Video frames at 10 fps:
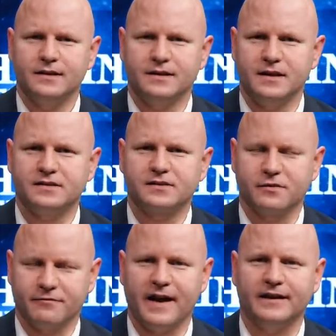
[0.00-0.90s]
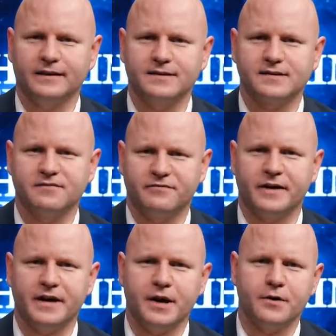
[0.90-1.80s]
these surveillance
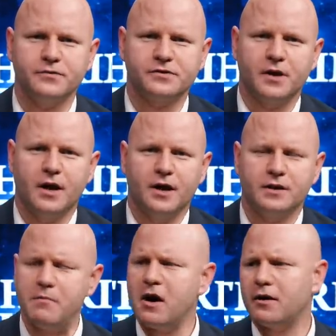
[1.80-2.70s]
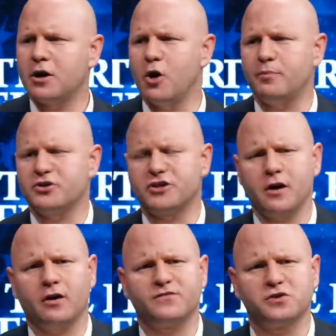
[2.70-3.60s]
videos, the Maricopa
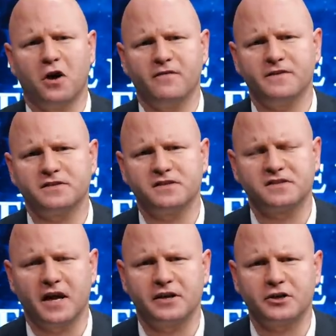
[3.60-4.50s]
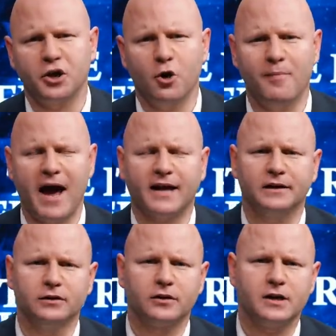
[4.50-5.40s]
Sheriff's Office decided to go back
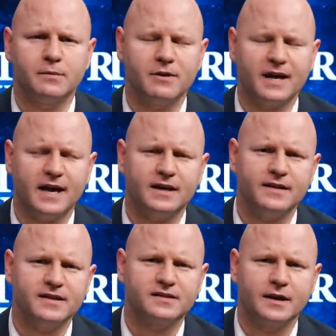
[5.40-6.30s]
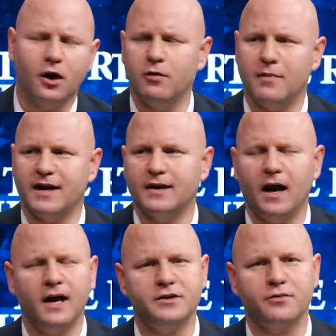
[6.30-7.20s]
and look at it again and they said, oh my
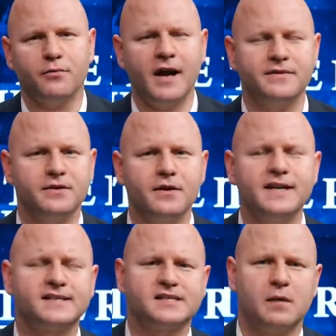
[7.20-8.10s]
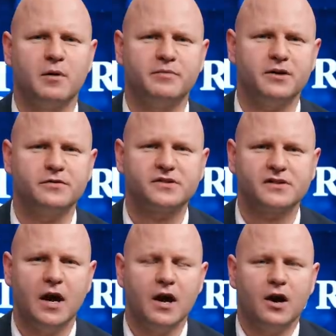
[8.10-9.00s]
God, you're right, there is some abuse.
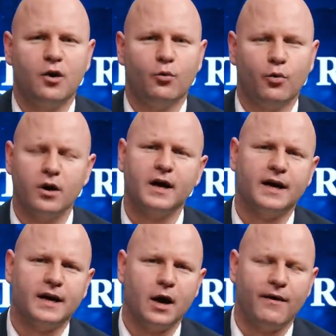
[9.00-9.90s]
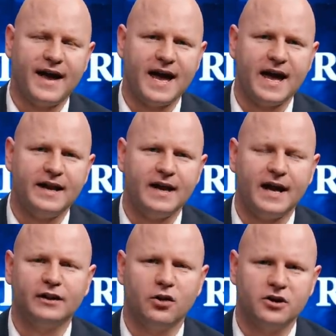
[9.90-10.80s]
We're going to go ahead
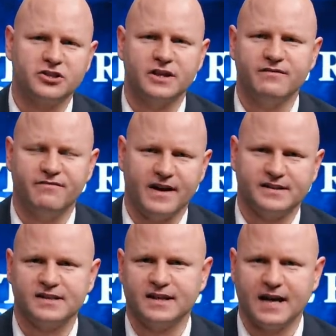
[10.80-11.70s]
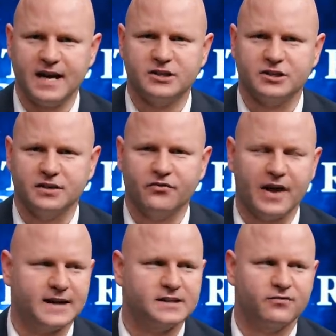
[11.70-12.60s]
and launch an investigation.
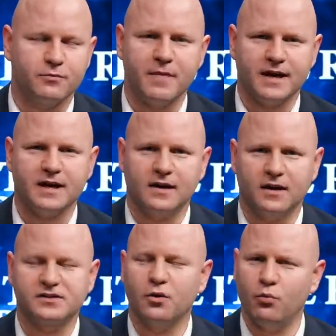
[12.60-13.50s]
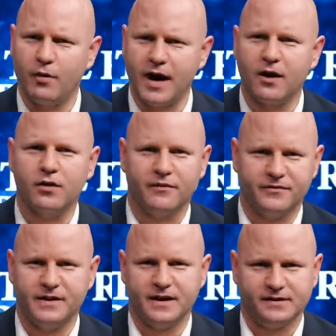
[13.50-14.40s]
Thanks for making us aware
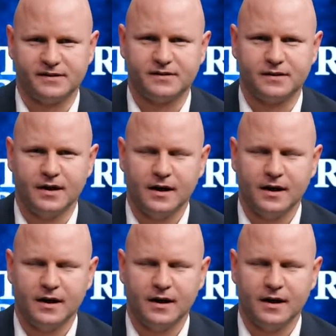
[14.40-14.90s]
of this.